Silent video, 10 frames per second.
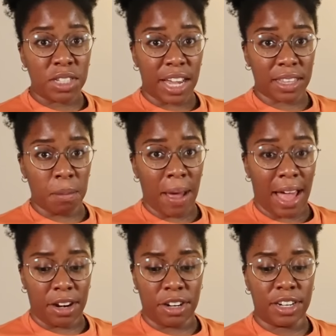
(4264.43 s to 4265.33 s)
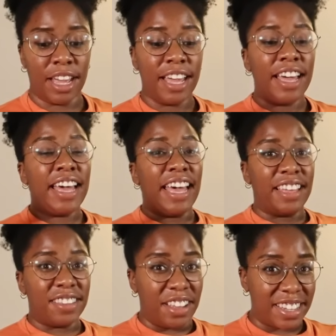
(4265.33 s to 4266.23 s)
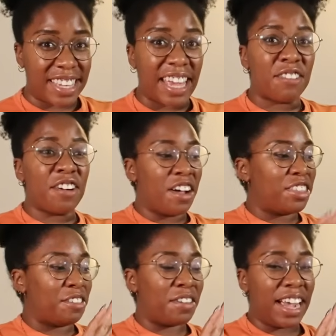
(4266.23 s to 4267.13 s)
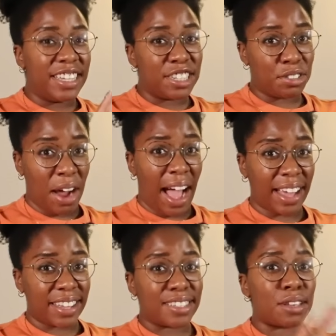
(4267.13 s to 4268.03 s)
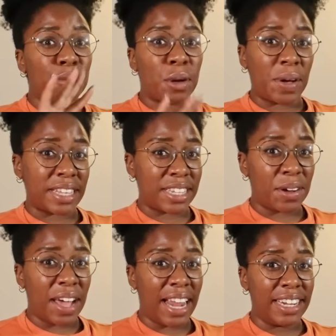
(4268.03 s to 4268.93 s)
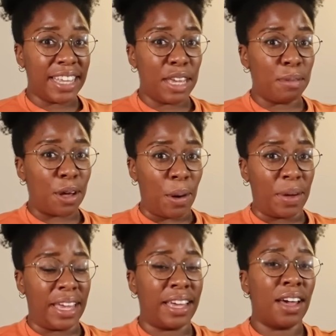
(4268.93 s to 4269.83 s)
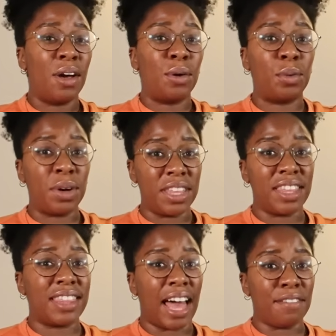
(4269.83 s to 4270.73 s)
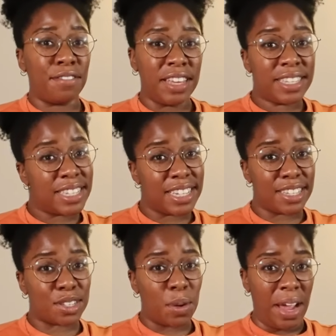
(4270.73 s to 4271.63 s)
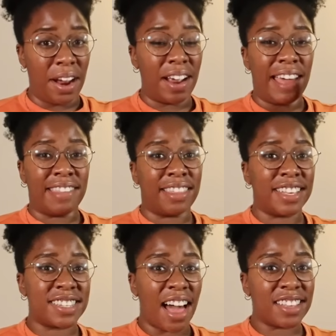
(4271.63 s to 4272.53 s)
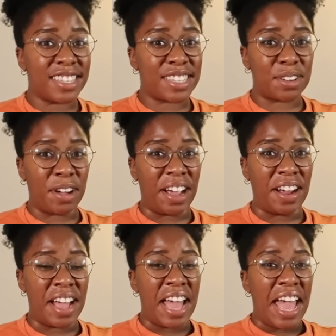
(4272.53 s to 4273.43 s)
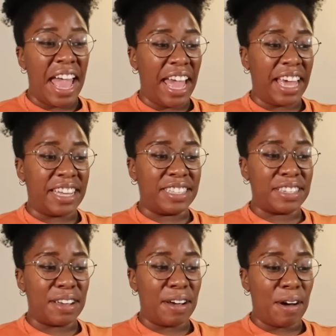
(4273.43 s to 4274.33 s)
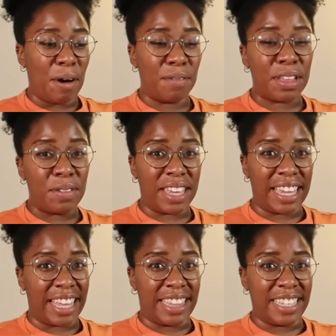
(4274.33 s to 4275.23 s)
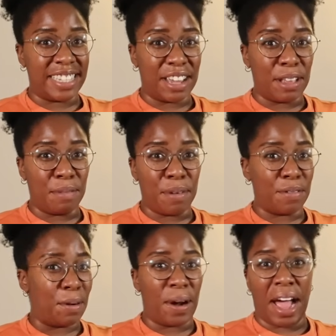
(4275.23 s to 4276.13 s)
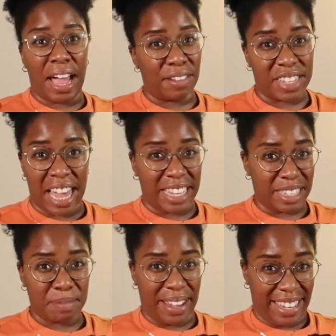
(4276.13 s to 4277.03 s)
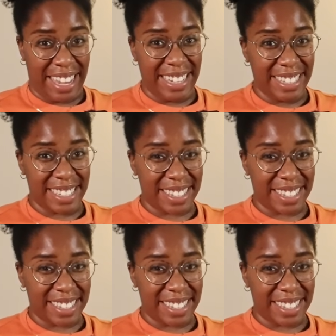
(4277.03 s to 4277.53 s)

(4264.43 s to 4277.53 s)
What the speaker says: checked the pattern. It looks like we're on the right track. So I'm going to go ahead and keep going with that V-stitch square and then the solid square. And hopefully we can get this done before I have to end my night.